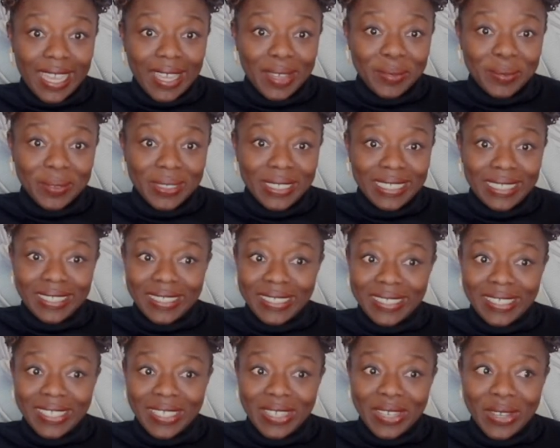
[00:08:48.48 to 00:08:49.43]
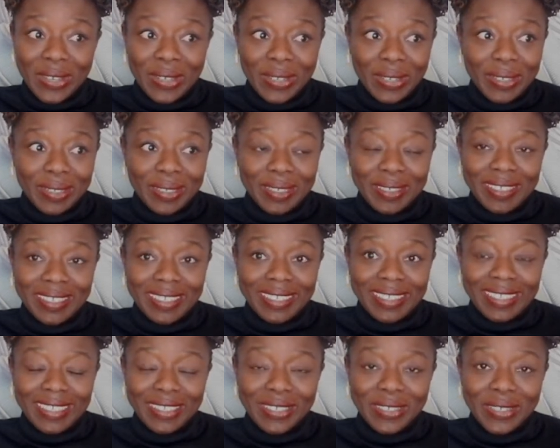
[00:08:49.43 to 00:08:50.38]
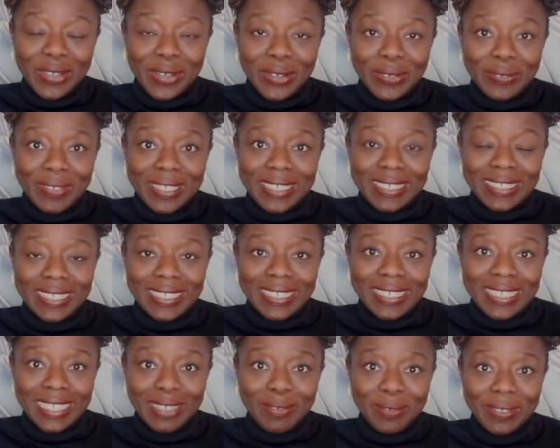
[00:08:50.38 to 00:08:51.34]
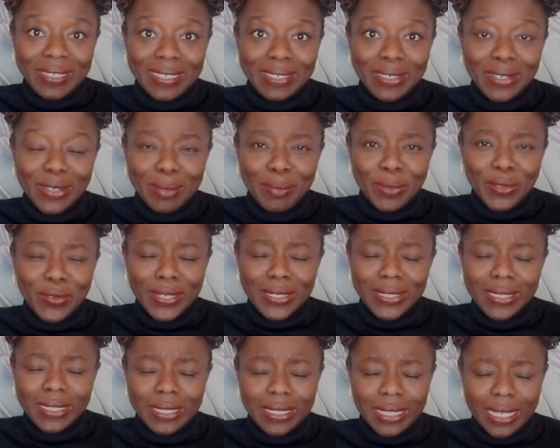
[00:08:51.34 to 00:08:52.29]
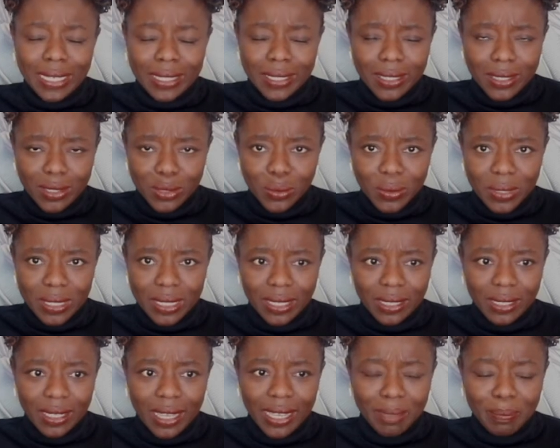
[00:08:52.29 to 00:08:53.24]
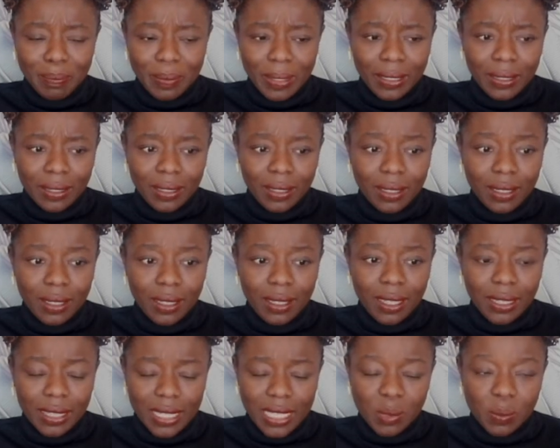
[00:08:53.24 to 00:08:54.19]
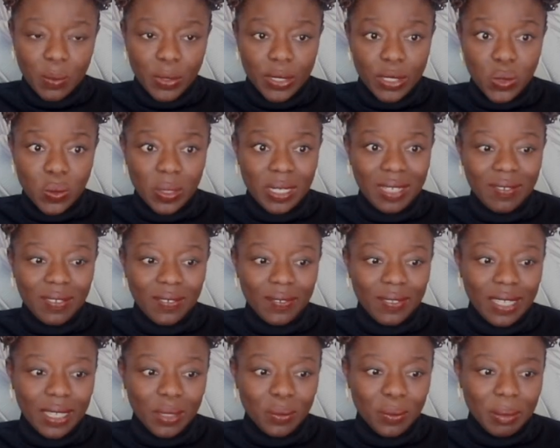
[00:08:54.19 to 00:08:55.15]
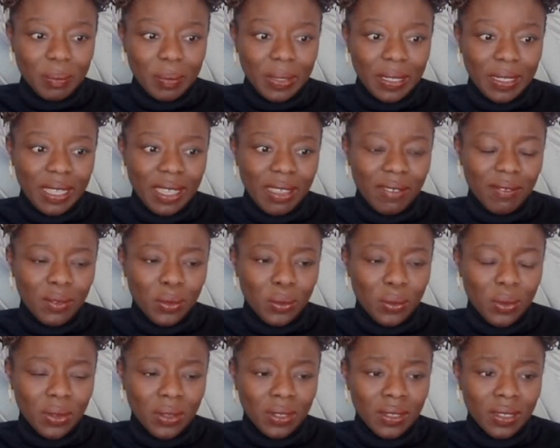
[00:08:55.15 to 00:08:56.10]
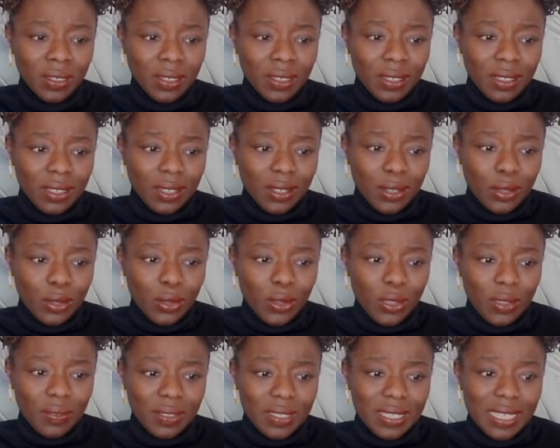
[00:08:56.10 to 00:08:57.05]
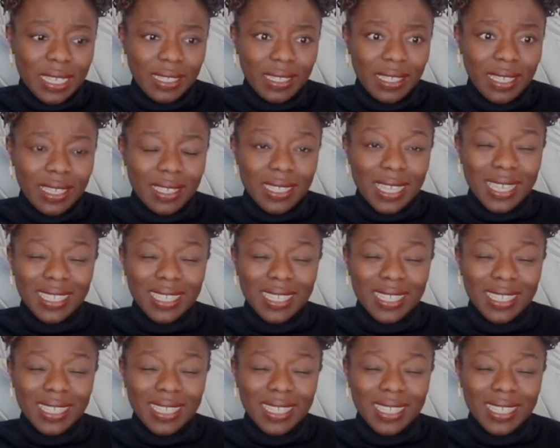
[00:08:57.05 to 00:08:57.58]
need our residency, we need our immigration status sorted. I'd been, at this point, 2015, we'd been here for over 10 years.